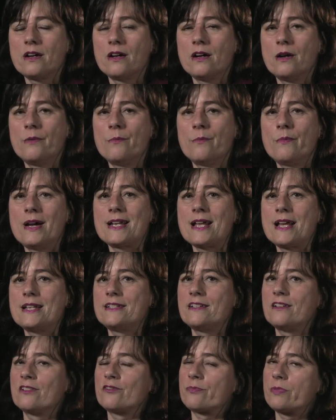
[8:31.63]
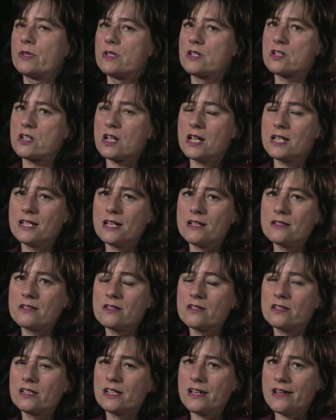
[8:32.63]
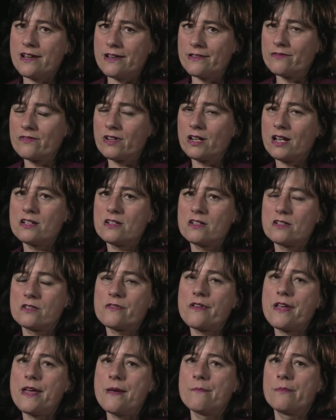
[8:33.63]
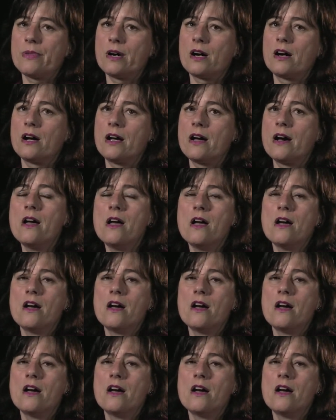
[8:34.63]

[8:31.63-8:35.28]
an idea of British identity in relation to empire